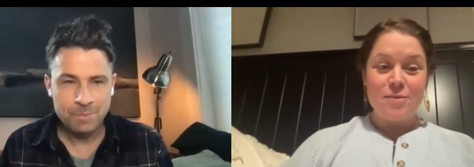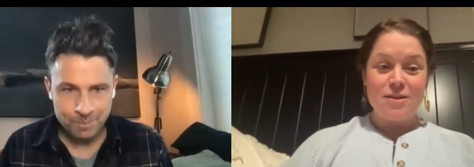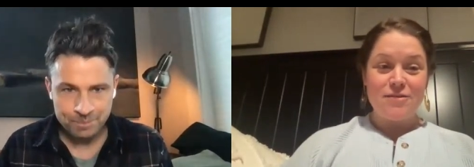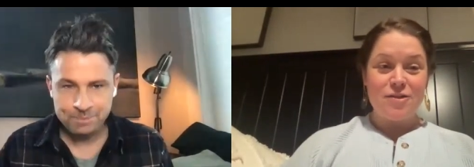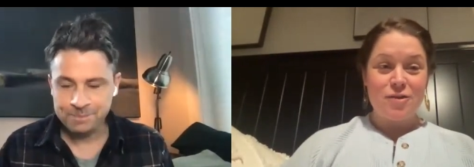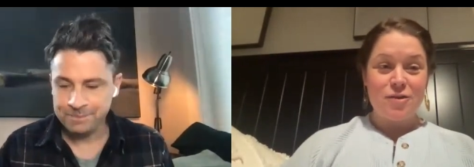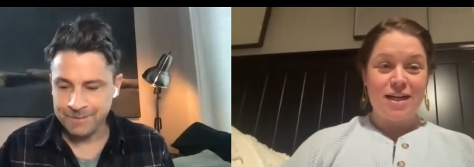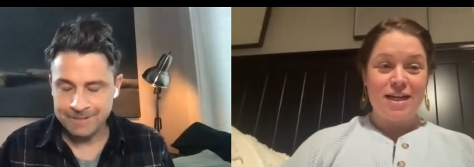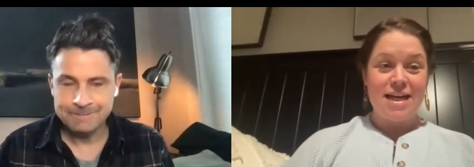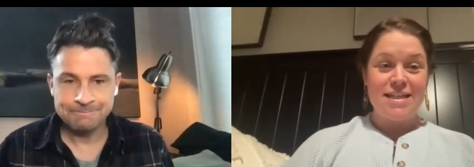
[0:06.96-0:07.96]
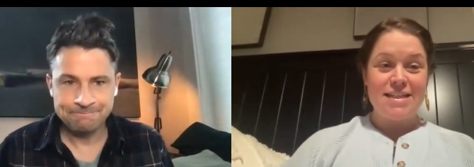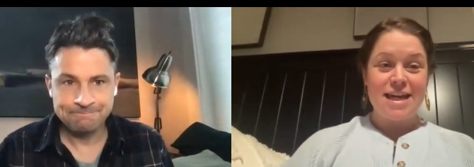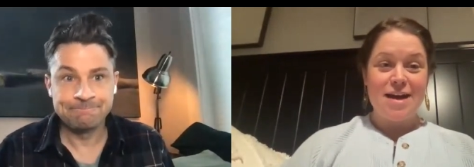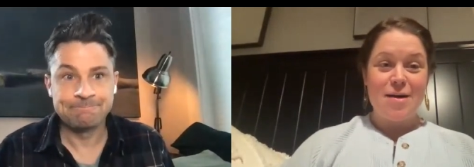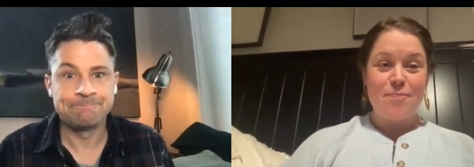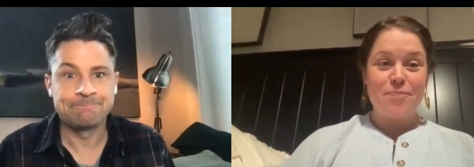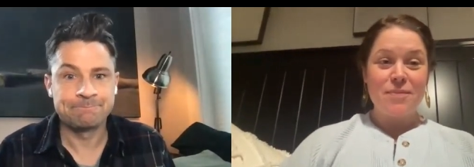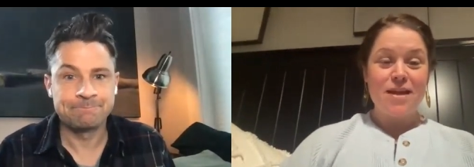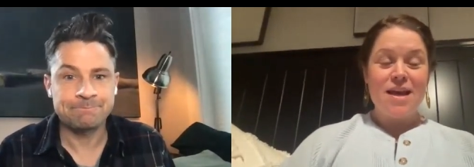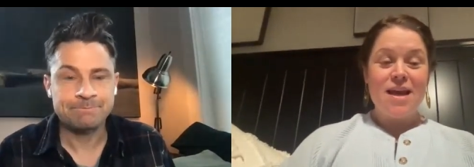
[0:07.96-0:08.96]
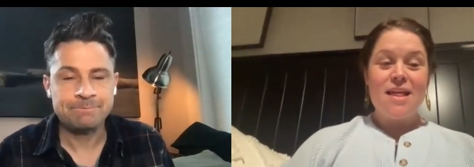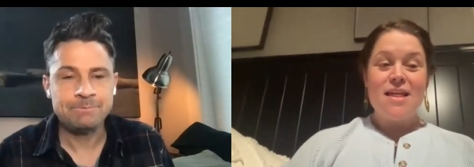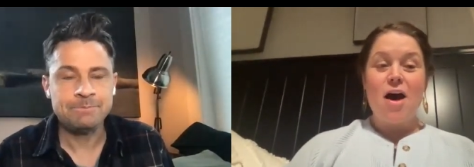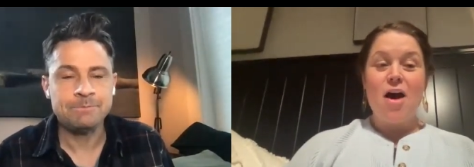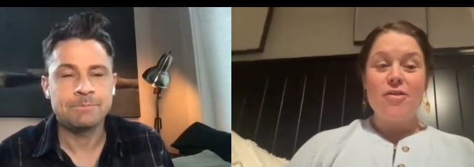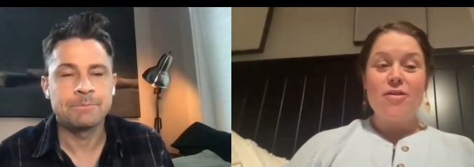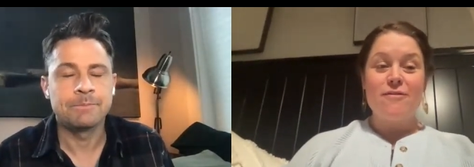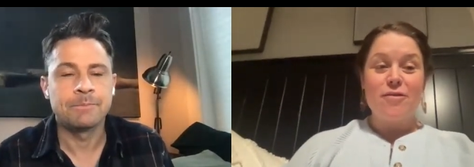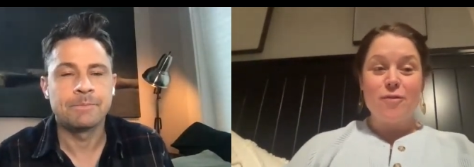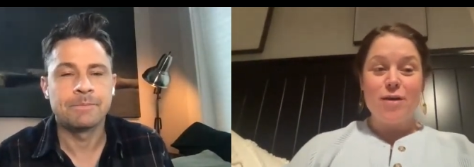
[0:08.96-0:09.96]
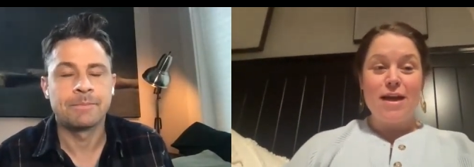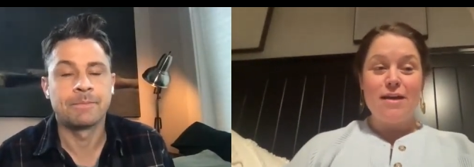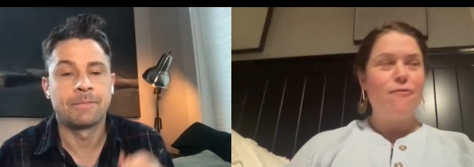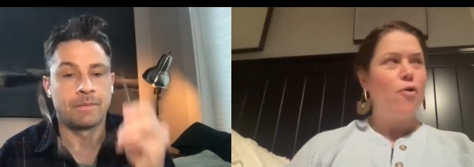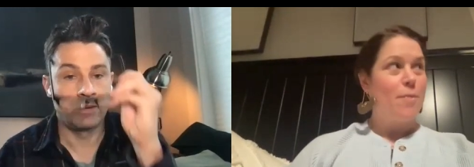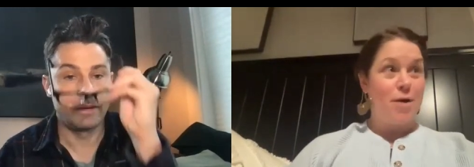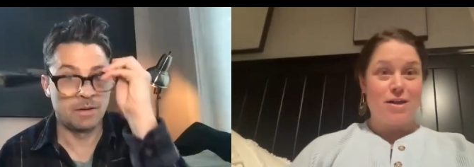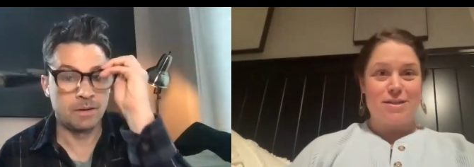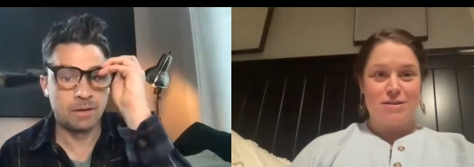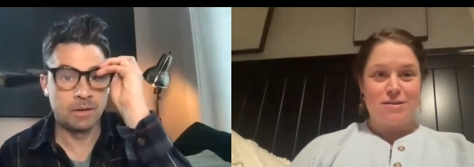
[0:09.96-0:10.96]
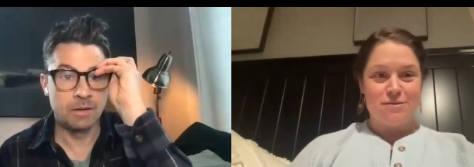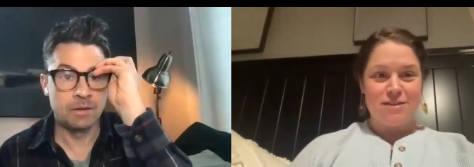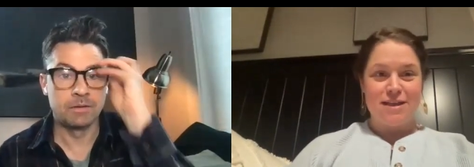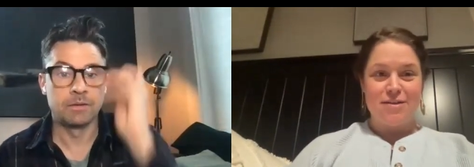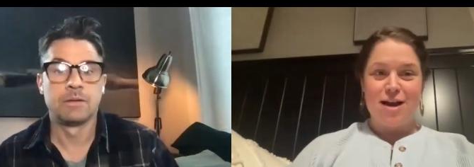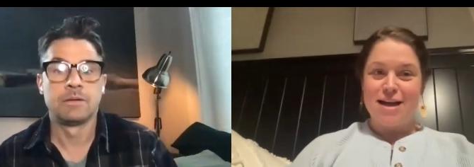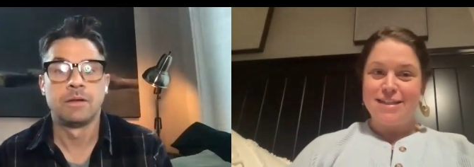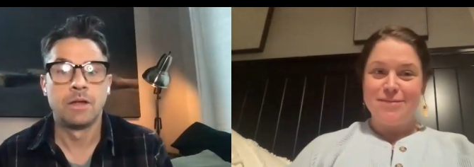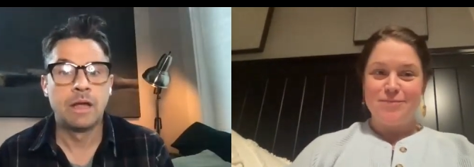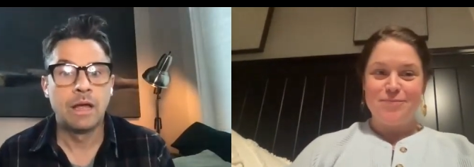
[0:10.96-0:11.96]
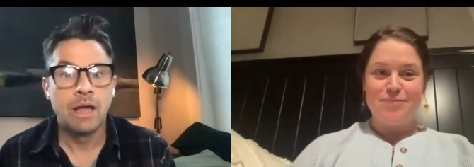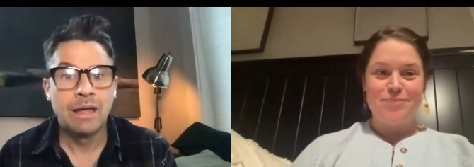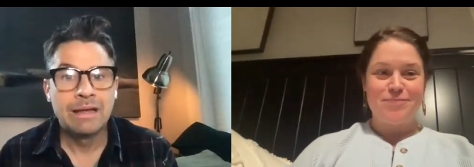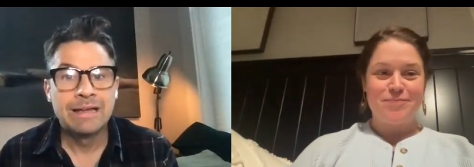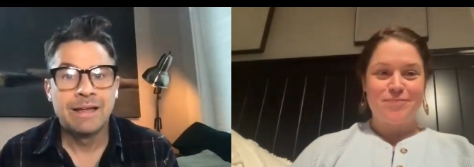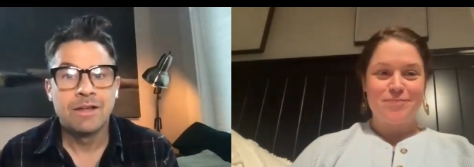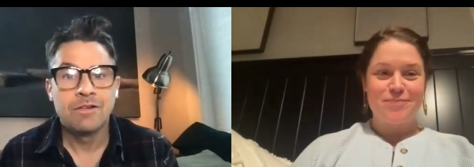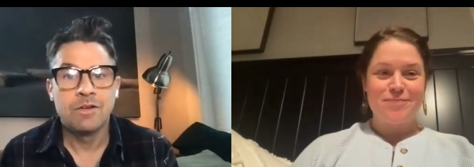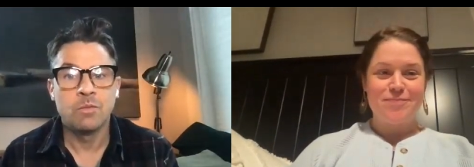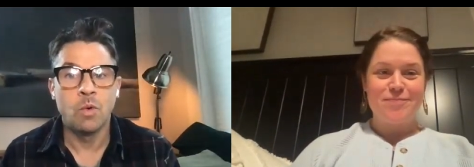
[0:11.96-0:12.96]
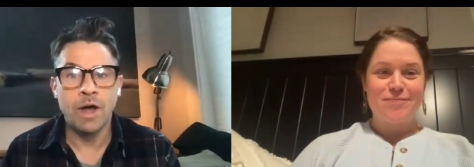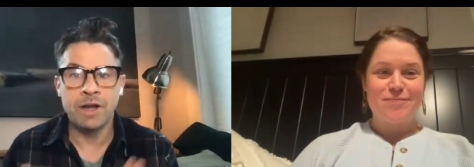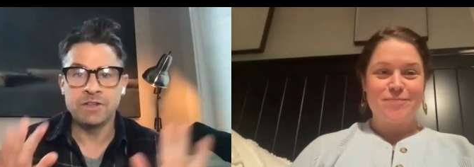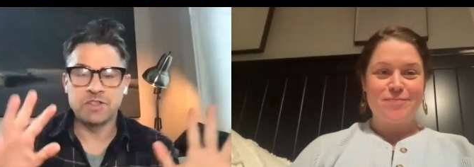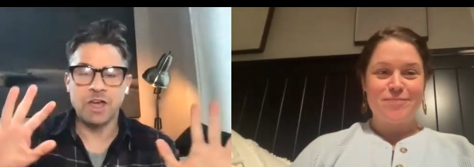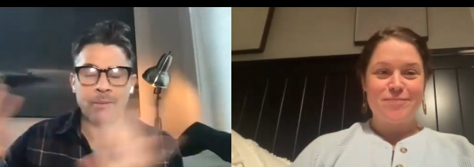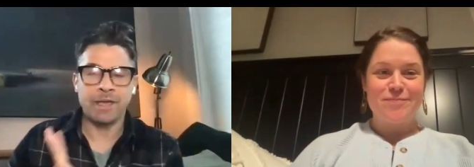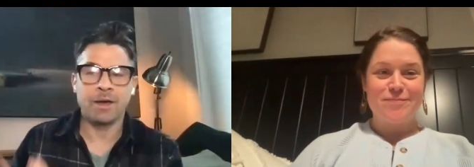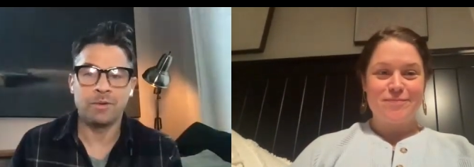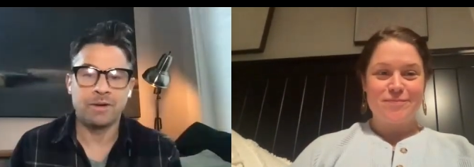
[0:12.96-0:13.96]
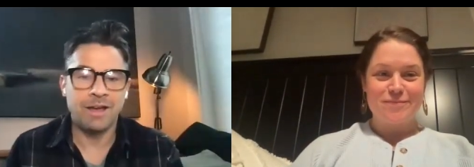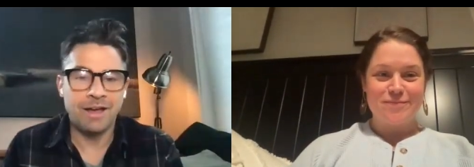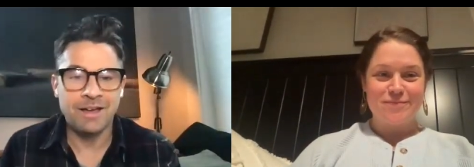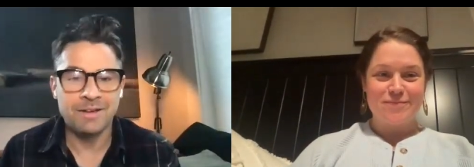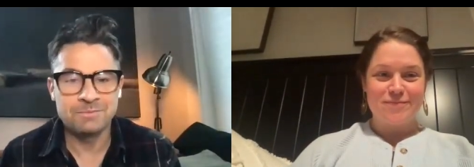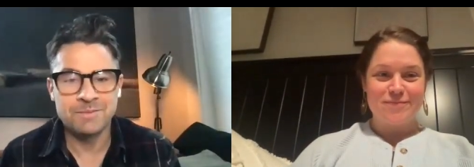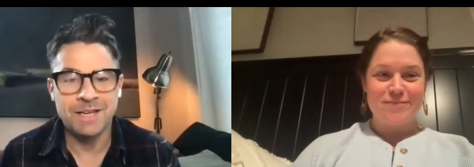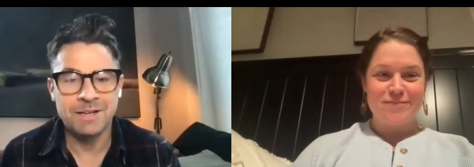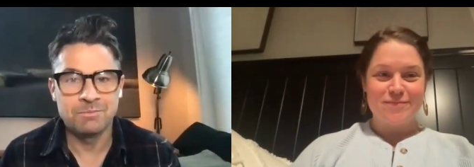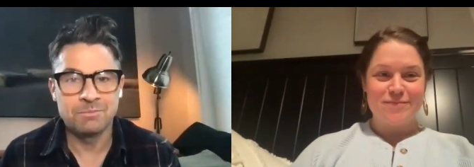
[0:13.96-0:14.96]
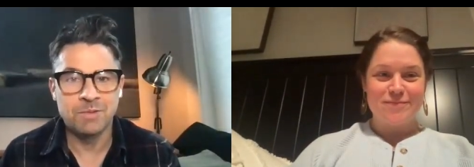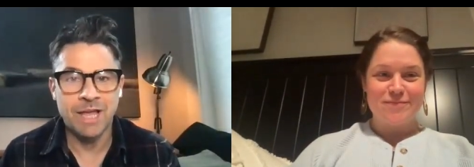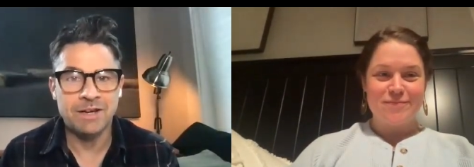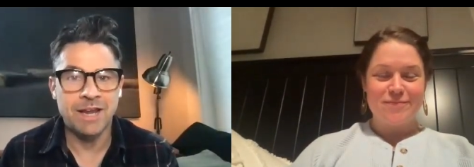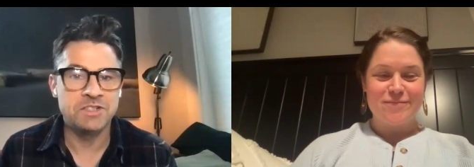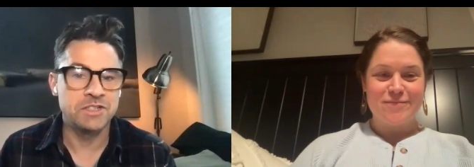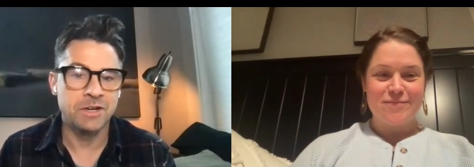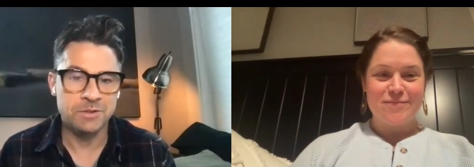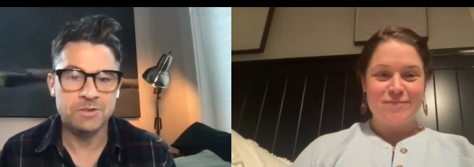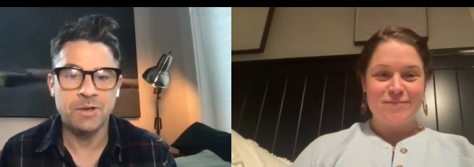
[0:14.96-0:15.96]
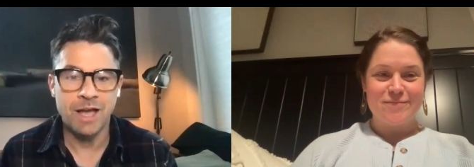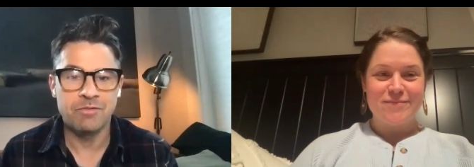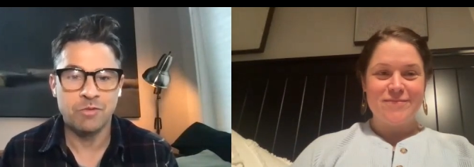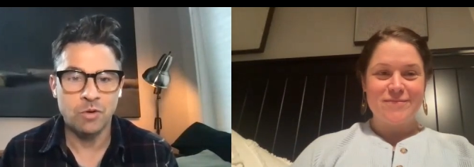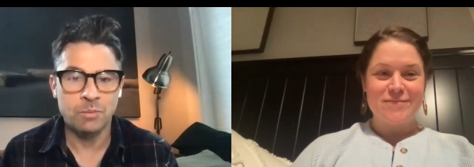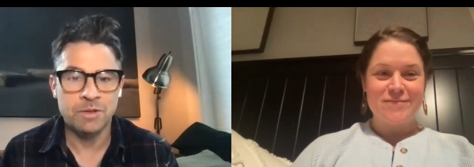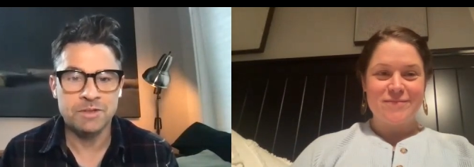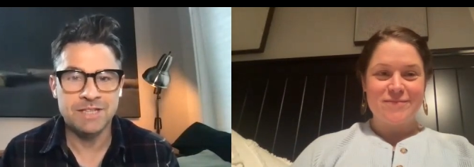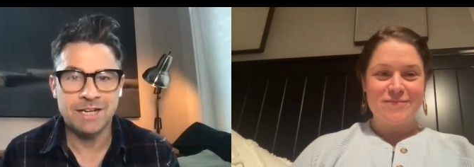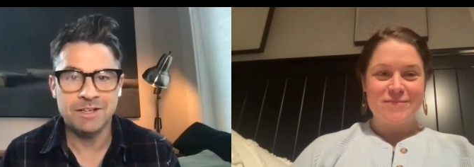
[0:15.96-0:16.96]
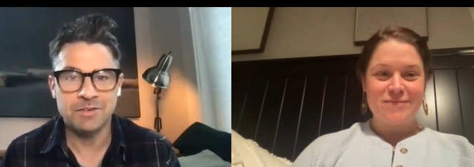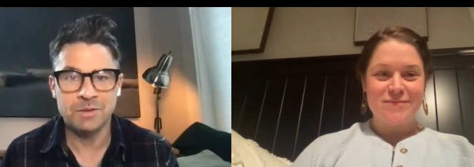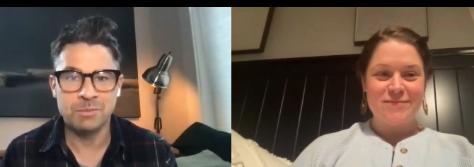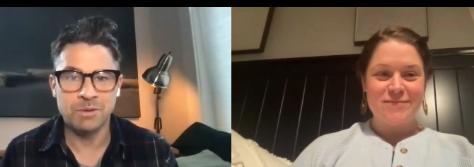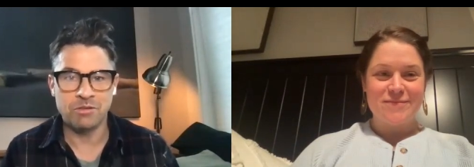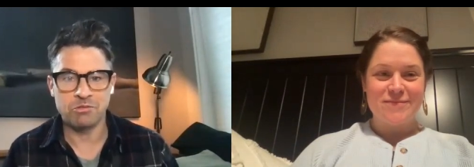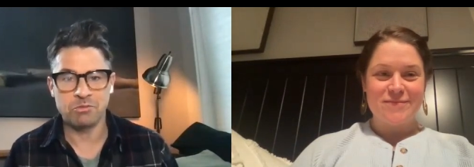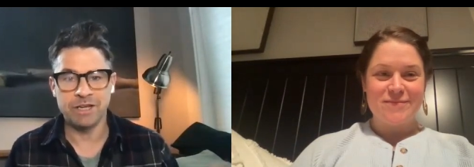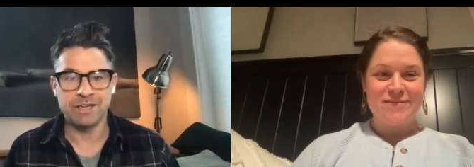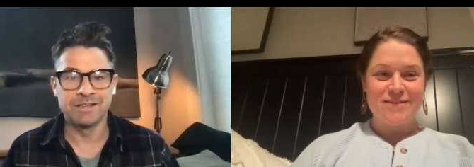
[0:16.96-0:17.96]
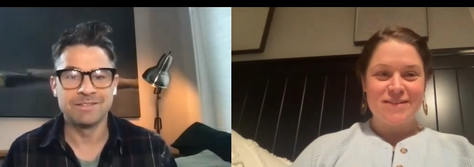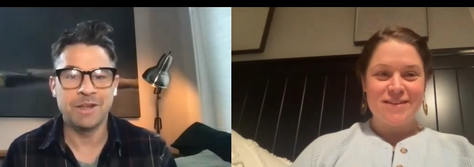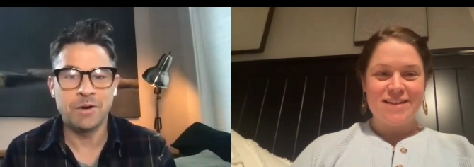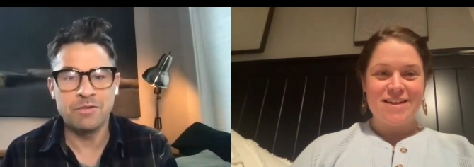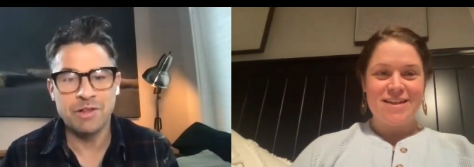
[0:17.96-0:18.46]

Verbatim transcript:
Speaker 1: so much for joining us. Um, author of three, four books. Is that correct?
Speaker 2: One is coming out uh, in like next year. So, yeah, four books technically, but three that are